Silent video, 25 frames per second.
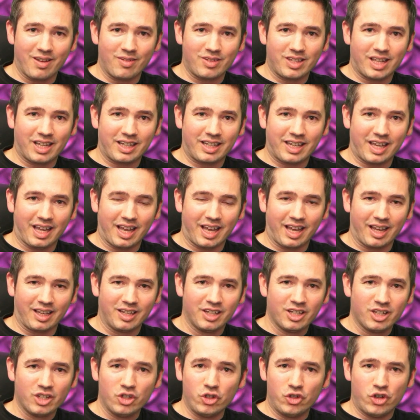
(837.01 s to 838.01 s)
It was like
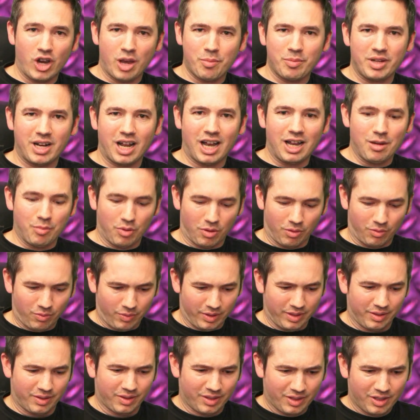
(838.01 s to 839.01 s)
a Gemini, but
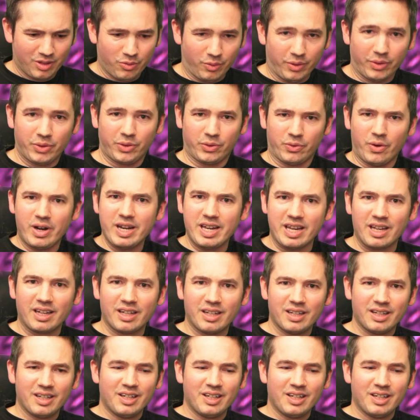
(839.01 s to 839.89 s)
with, with three.